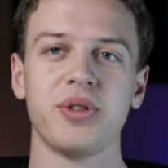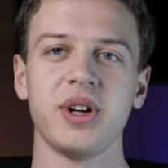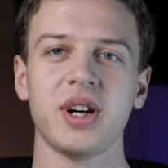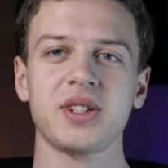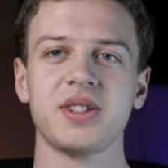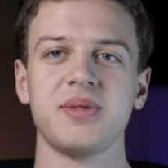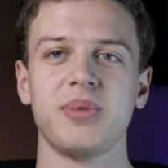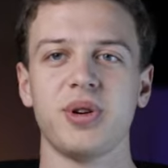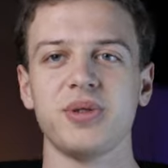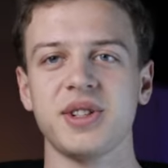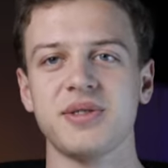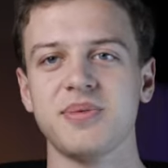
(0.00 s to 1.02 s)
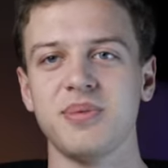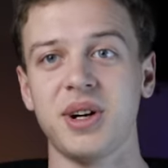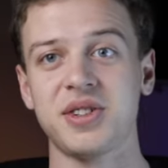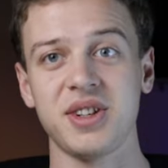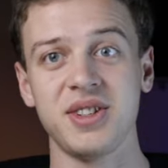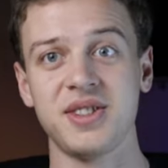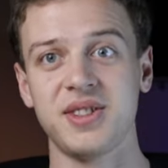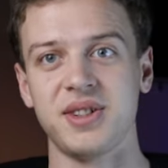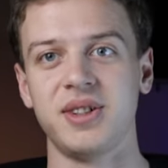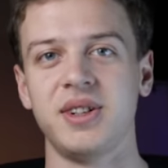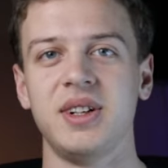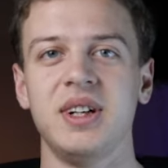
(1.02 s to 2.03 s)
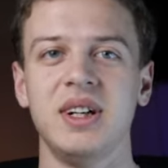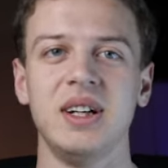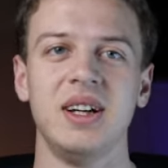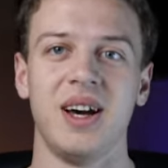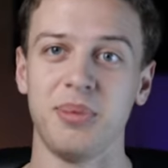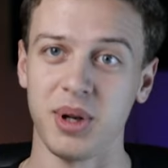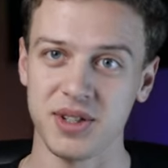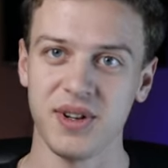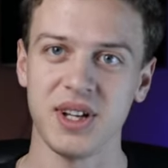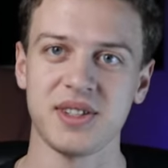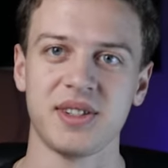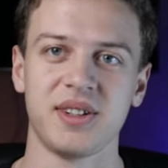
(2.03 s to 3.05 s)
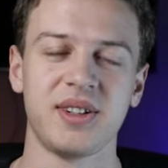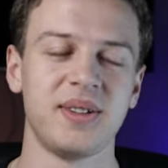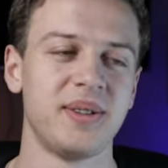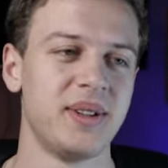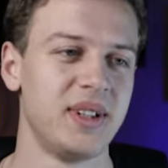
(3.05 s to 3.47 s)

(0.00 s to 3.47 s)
production process much easier and much faster.